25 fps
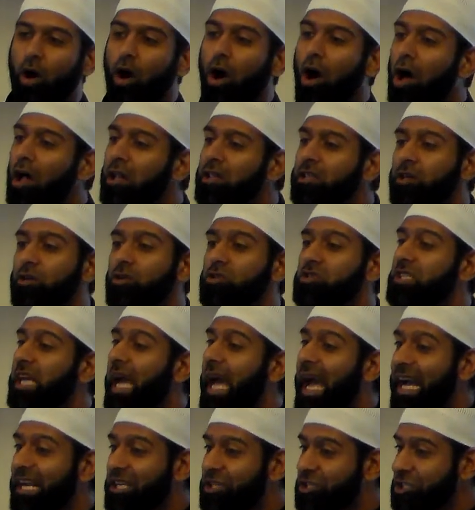All
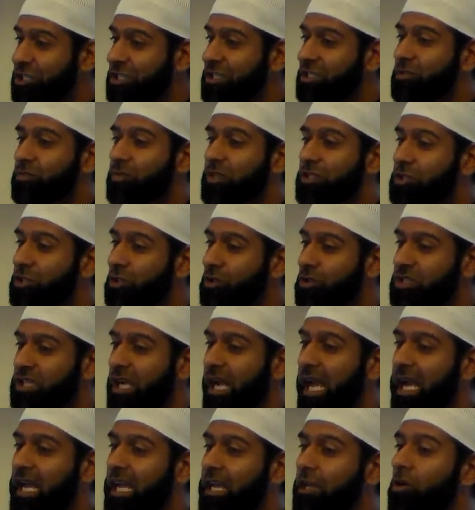those actions which you
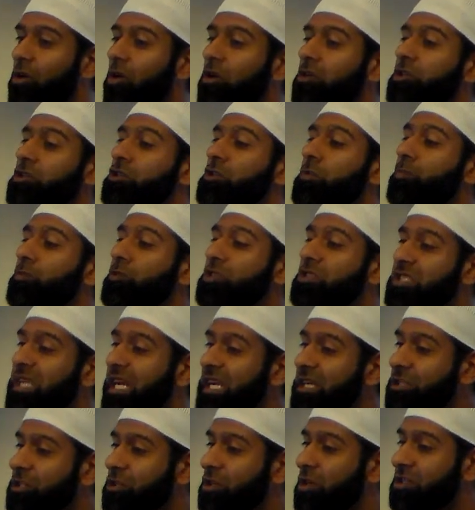take in order to
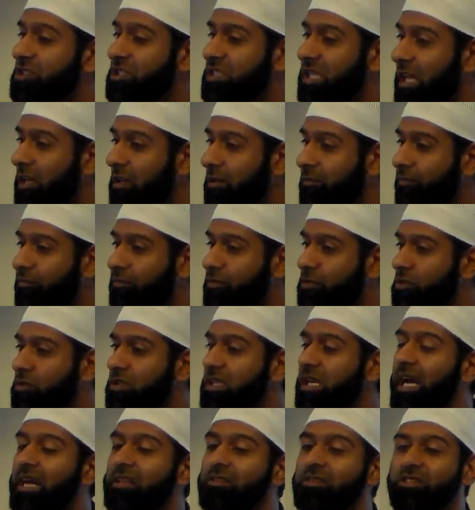present yourself
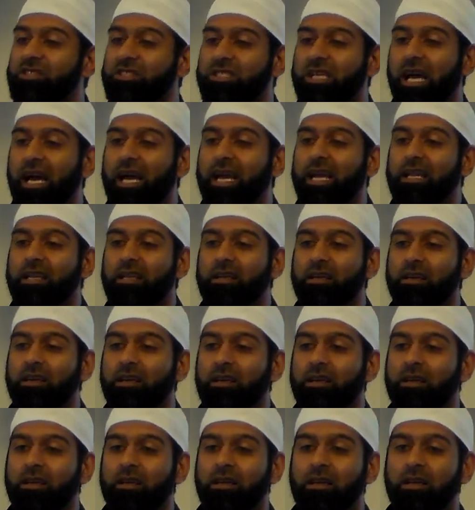to the other side,